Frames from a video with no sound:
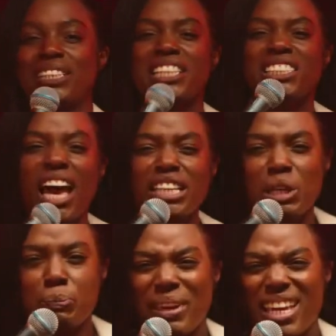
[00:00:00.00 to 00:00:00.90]
And it's nice
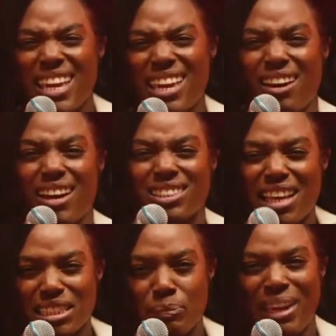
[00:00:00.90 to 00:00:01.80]
to be here. It's
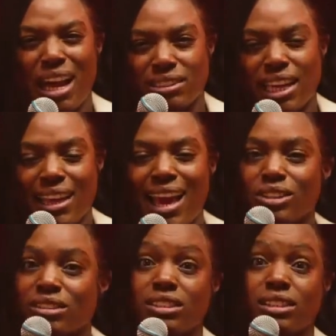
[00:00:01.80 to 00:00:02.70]
nice to be out outside the
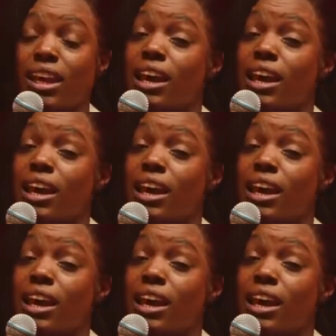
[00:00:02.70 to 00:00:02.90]
house because